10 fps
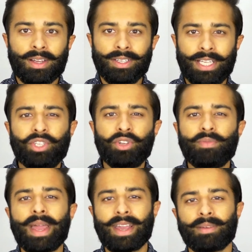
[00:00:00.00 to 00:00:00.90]
did you
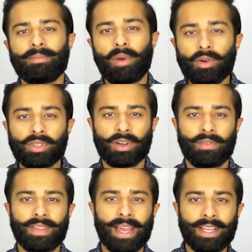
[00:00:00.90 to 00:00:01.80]
make the most of
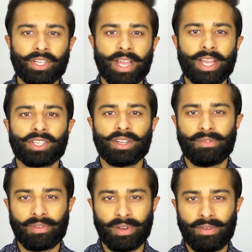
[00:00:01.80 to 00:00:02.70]
the education
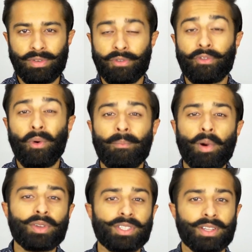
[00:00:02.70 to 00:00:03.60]
in front of you? For
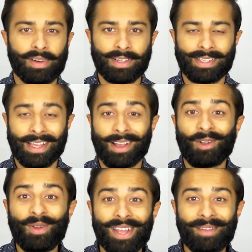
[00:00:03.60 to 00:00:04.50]
most of us,
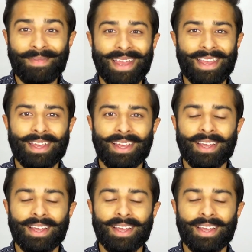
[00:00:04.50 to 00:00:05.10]
including me,